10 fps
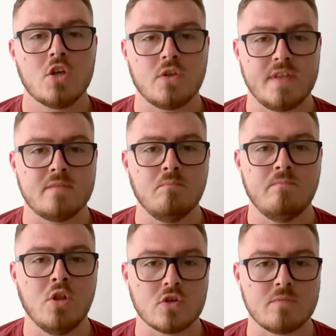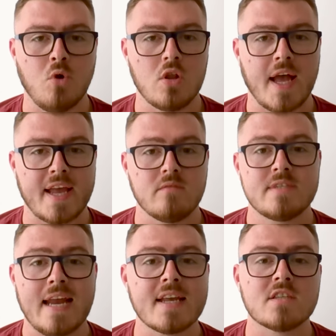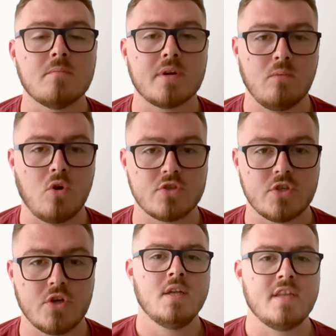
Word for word: So this looks more like telling somebody what to do.